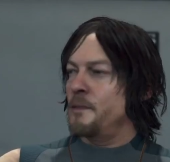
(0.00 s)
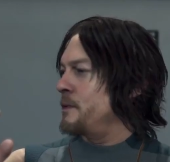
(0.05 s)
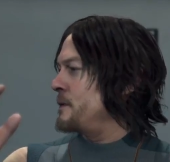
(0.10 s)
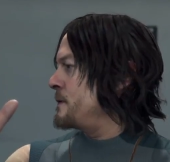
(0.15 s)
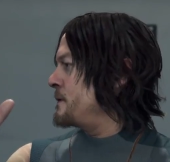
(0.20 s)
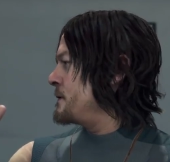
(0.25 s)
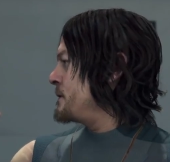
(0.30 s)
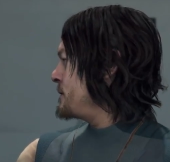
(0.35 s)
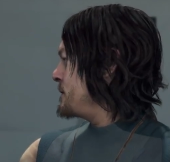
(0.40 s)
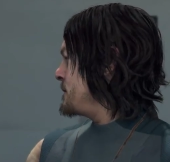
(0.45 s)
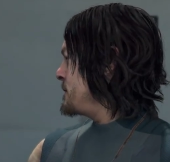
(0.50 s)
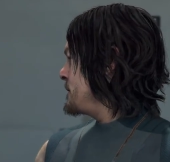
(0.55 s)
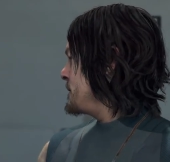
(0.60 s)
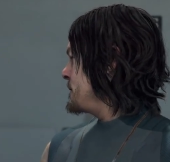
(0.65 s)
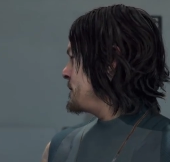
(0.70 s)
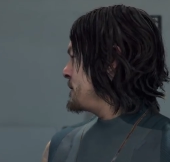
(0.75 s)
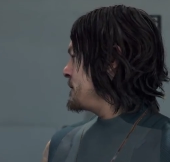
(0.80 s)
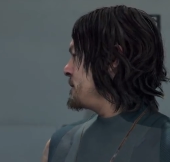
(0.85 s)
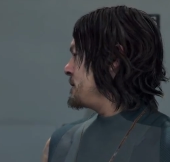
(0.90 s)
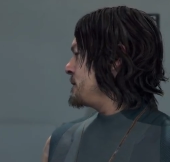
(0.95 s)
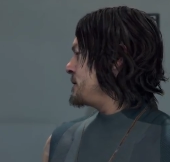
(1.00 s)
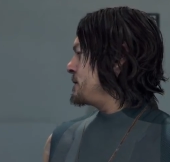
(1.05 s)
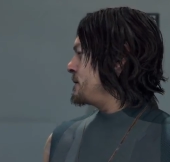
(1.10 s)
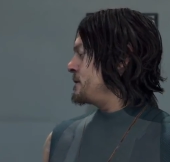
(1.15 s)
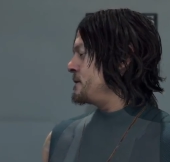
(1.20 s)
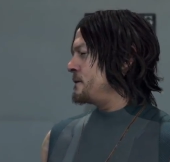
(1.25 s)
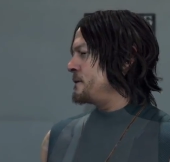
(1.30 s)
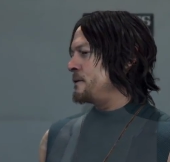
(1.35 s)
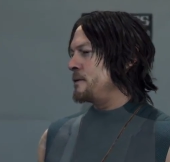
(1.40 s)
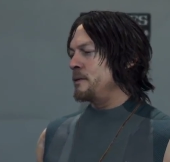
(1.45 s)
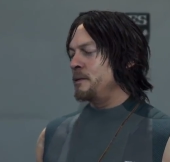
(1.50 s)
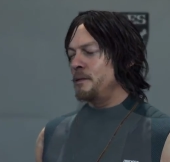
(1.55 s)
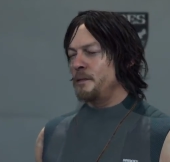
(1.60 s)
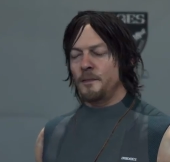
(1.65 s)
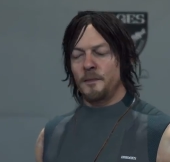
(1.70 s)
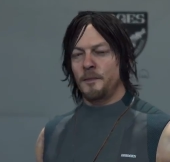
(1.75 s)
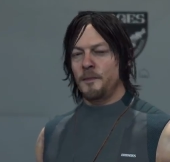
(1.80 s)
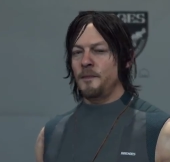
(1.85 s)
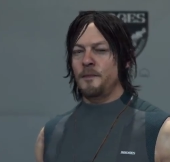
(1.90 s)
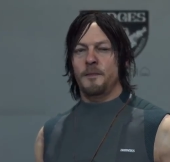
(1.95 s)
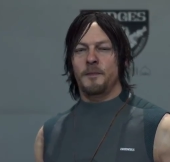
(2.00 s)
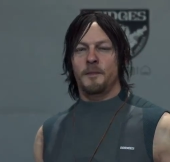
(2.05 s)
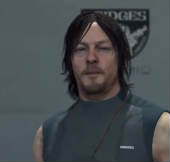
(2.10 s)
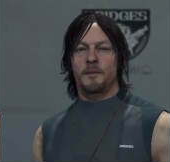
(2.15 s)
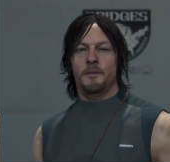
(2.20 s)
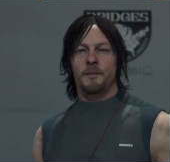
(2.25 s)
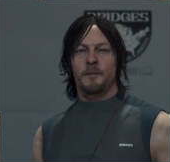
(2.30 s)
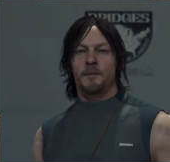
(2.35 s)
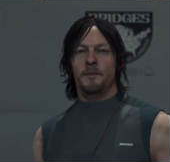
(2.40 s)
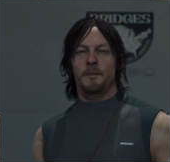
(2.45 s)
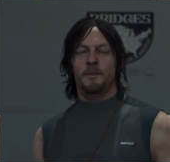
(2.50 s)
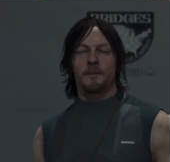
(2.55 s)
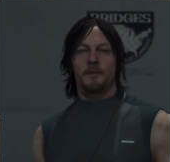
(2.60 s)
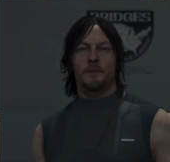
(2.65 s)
Nothing is said.